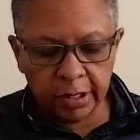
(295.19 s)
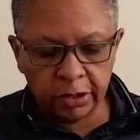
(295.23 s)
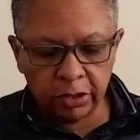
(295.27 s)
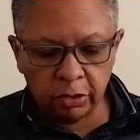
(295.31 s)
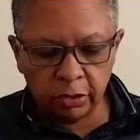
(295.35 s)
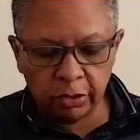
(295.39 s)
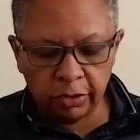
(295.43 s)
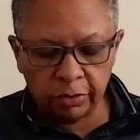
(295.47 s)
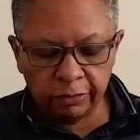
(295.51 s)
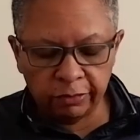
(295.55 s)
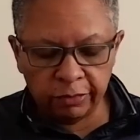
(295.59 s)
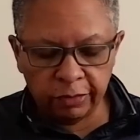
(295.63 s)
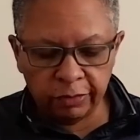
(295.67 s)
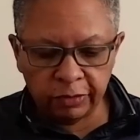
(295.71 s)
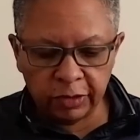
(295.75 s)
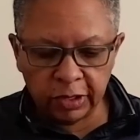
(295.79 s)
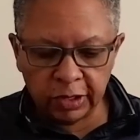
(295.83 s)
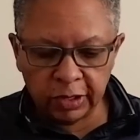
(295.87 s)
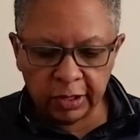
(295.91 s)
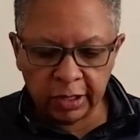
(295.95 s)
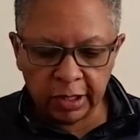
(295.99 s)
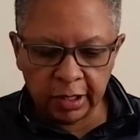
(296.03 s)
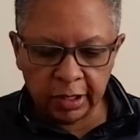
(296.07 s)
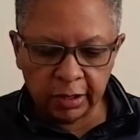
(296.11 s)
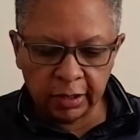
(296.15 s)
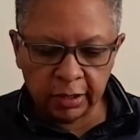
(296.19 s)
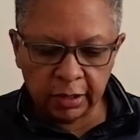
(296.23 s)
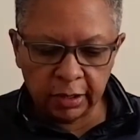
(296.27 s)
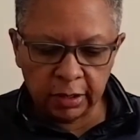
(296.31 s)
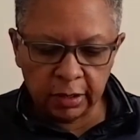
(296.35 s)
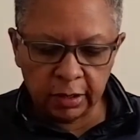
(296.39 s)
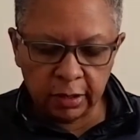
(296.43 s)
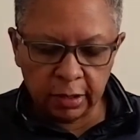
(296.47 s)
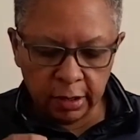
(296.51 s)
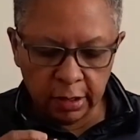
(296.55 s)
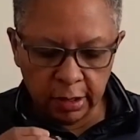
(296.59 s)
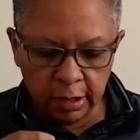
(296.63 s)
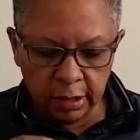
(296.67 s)
256,
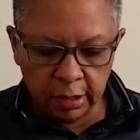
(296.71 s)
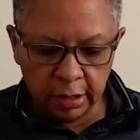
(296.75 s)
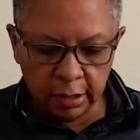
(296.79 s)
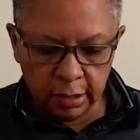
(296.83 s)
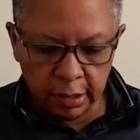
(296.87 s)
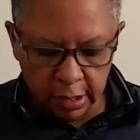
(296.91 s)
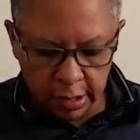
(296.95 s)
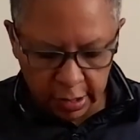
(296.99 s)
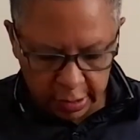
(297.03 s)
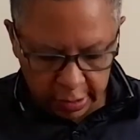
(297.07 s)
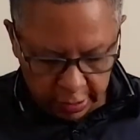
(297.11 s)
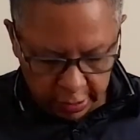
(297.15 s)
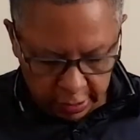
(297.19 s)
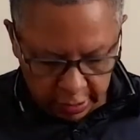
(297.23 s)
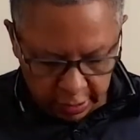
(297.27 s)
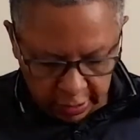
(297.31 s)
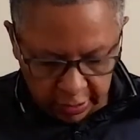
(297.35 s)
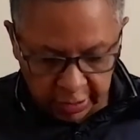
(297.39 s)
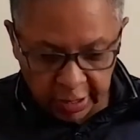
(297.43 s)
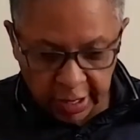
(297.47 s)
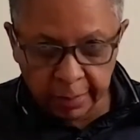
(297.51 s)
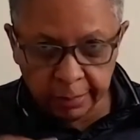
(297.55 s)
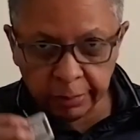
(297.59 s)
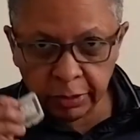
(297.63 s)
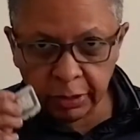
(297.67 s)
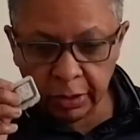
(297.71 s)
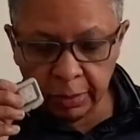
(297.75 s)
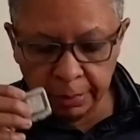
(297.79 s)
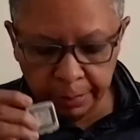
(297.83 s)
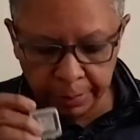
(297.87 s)
and an adapter.